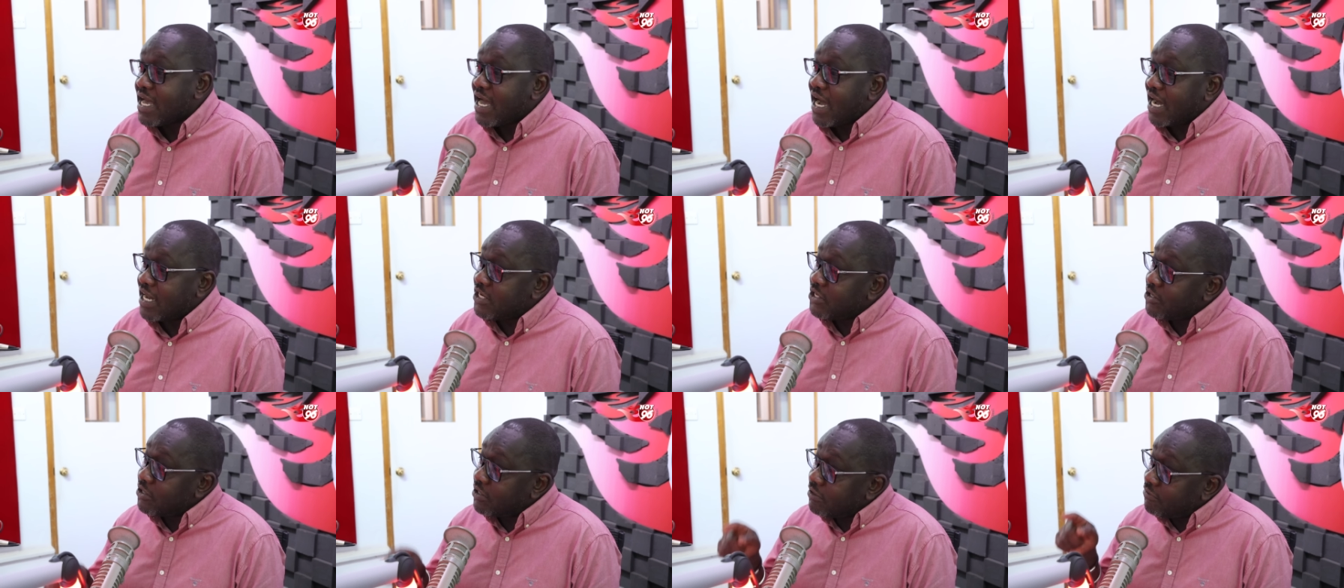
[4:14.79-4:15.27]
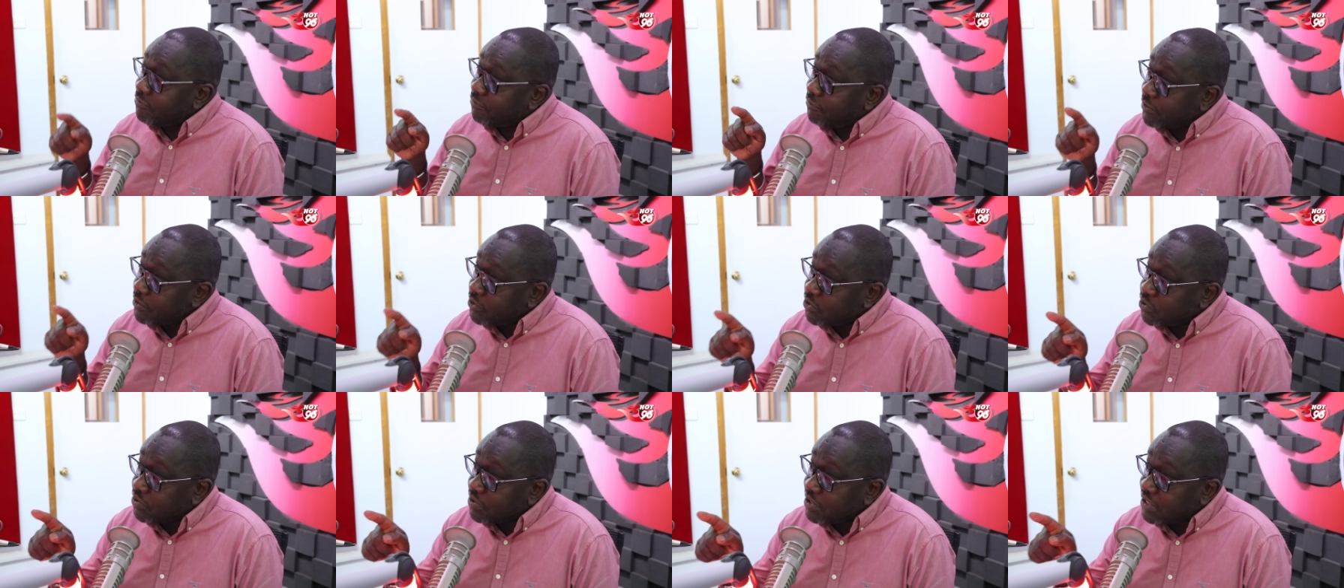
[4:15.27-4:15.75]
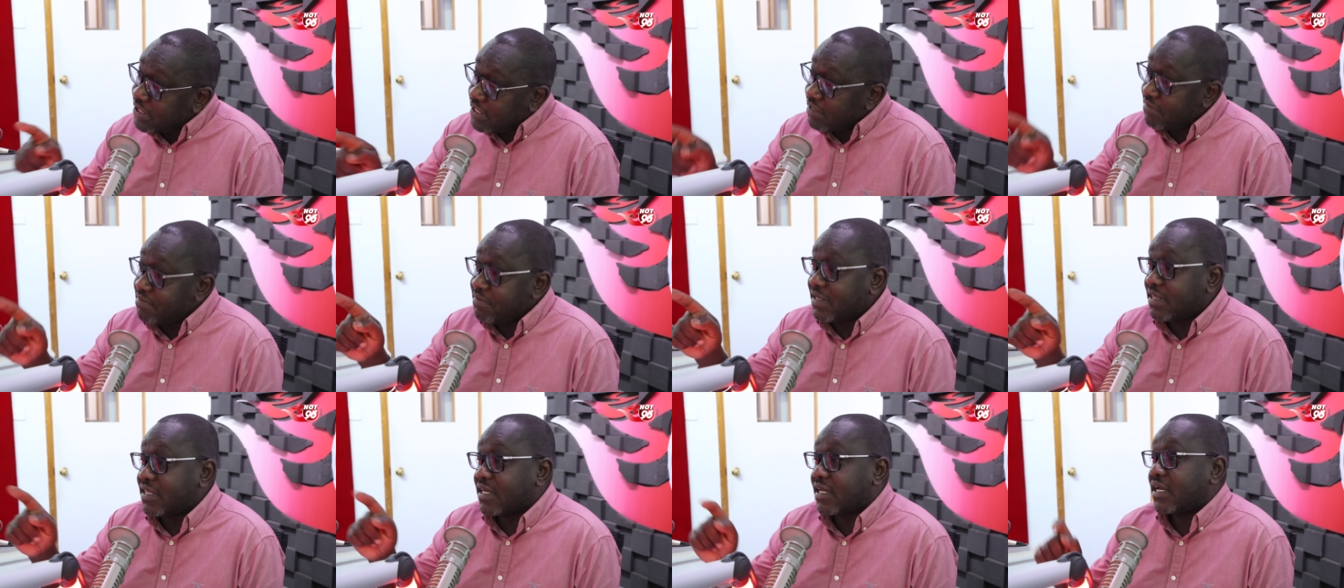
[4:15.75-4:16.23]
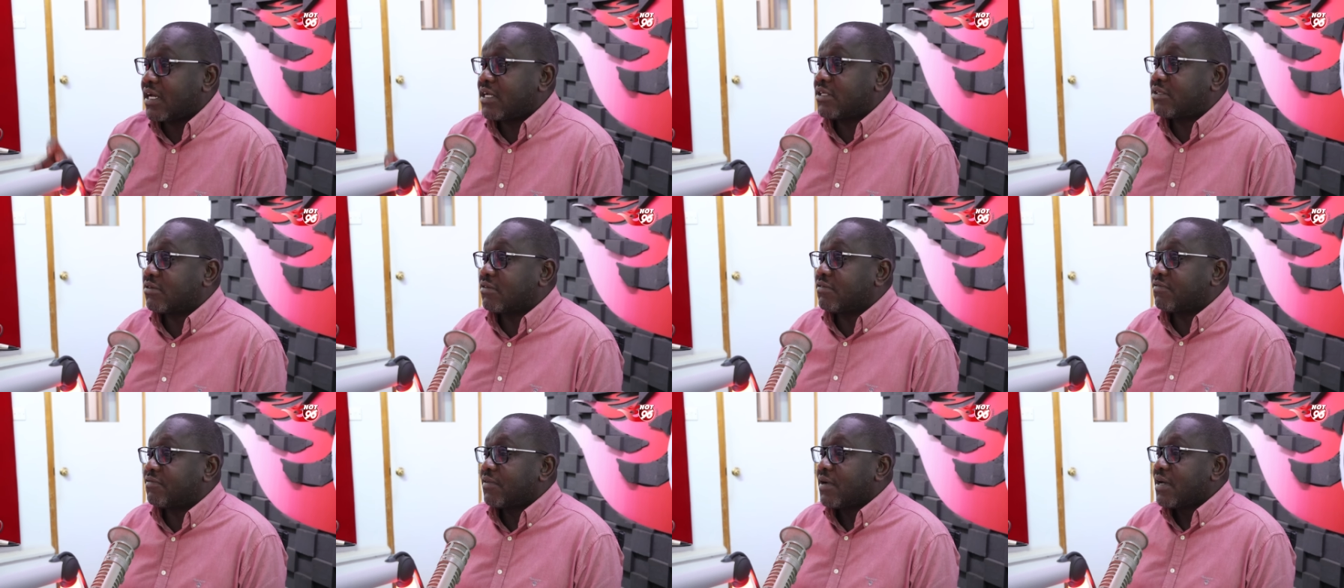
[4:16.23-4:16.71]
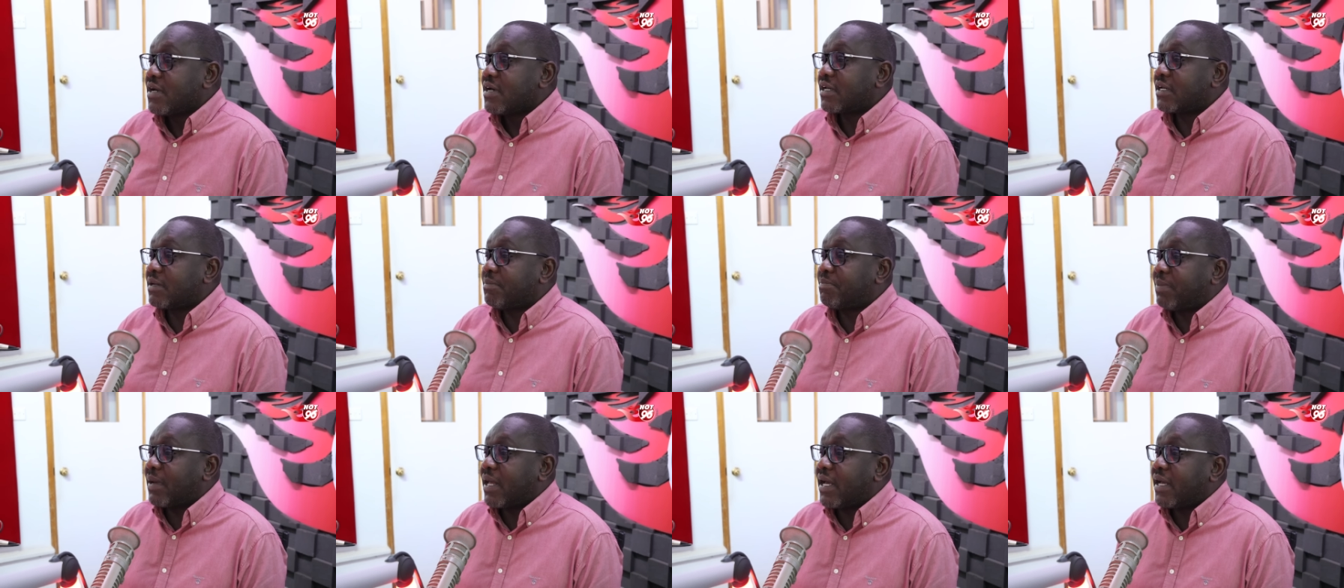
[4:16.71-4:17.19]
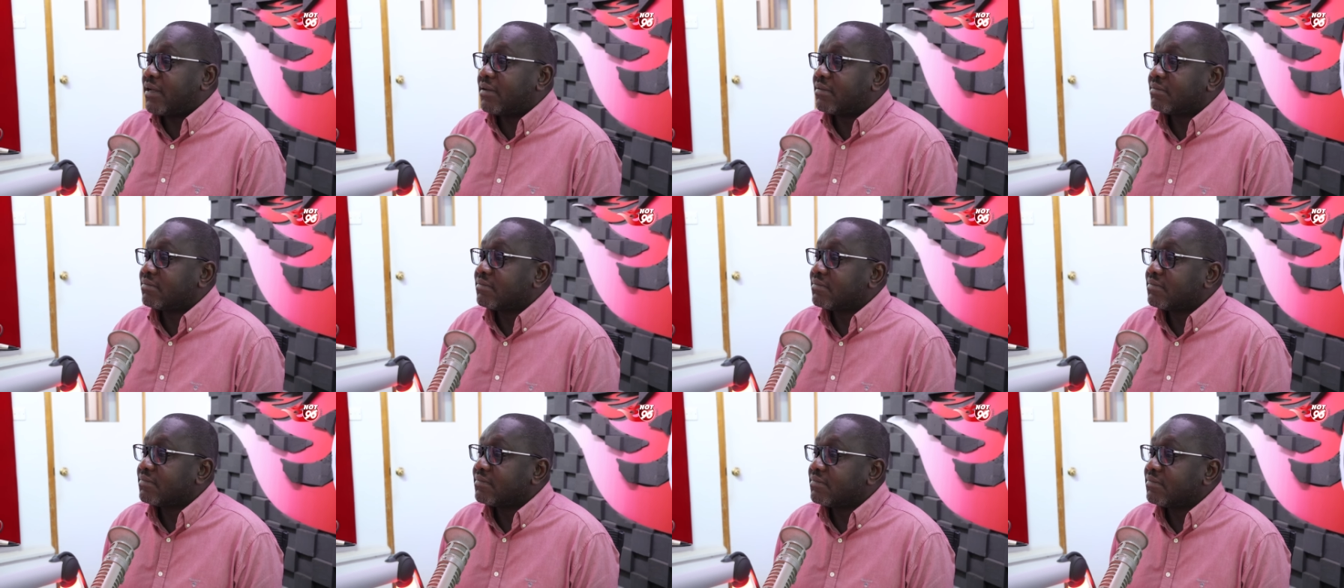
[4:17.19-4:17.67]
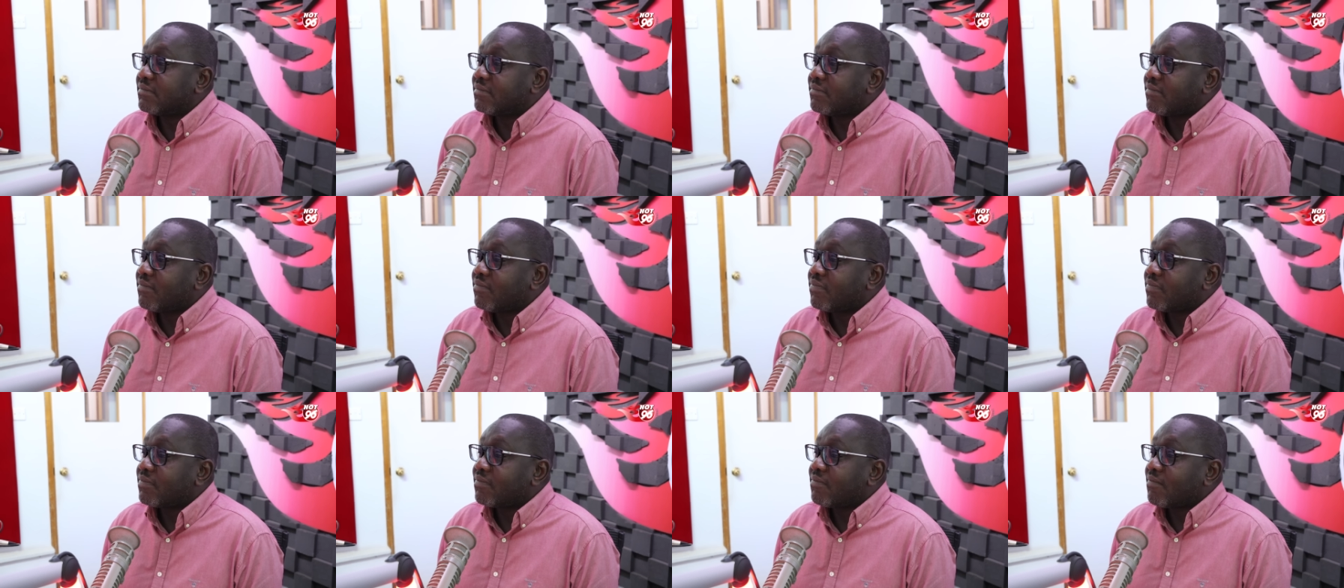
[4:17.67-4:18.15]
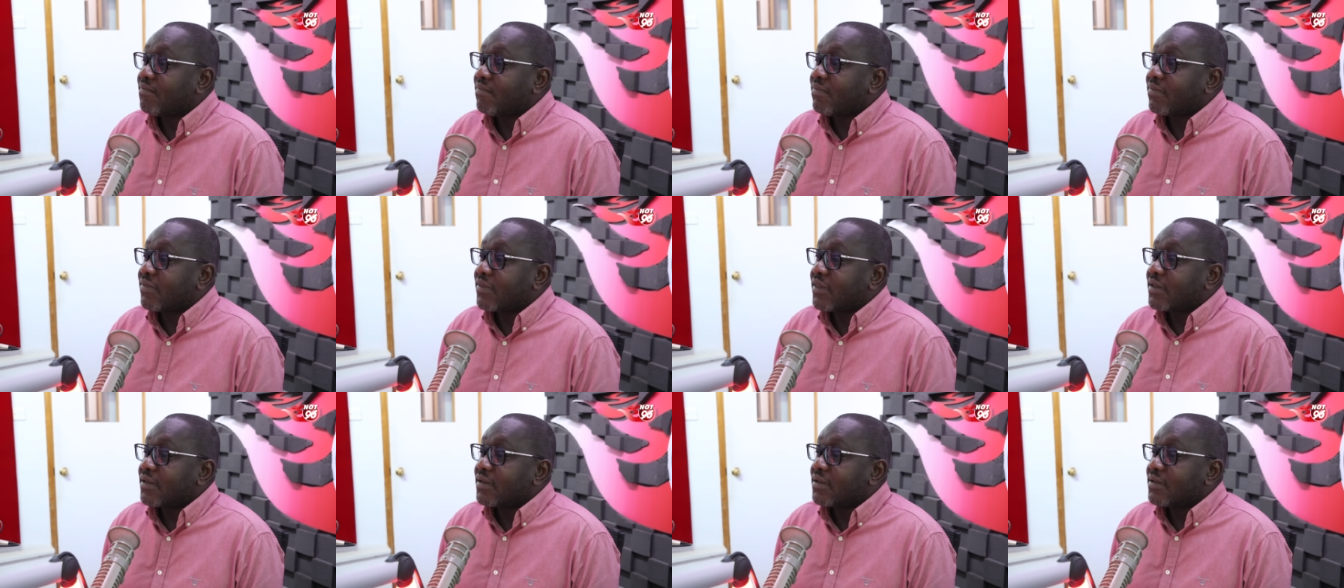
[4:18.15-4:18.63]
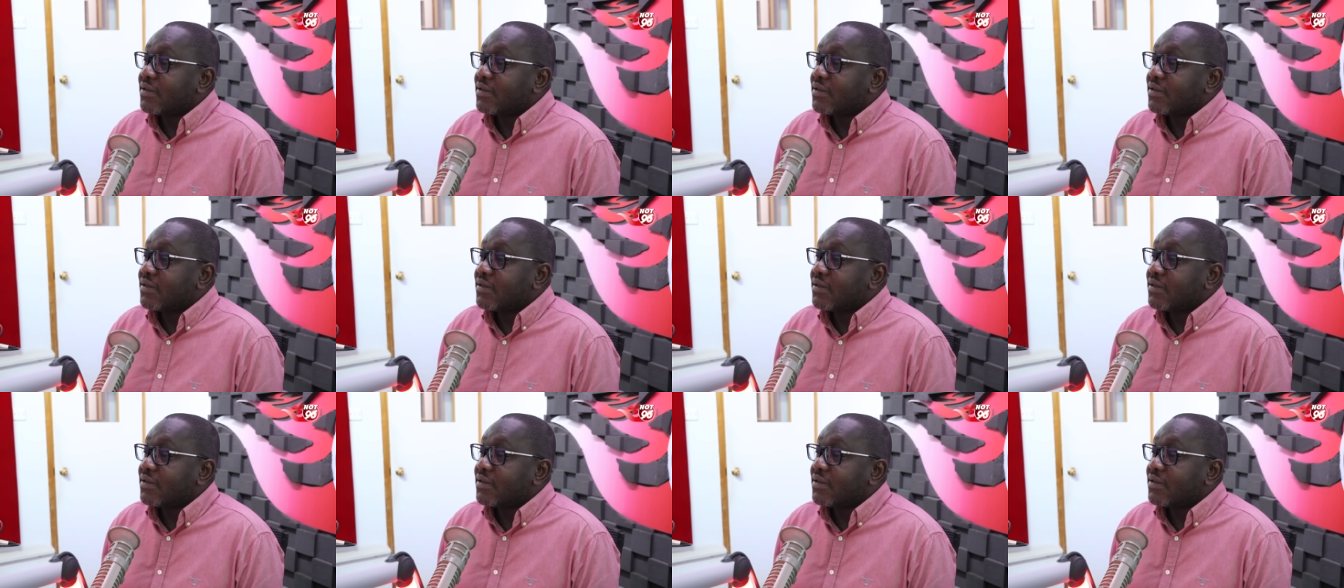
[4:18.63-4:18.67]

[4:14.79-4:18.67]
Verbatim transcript: And you refuse to give me the right of reply. Si uko hapa below.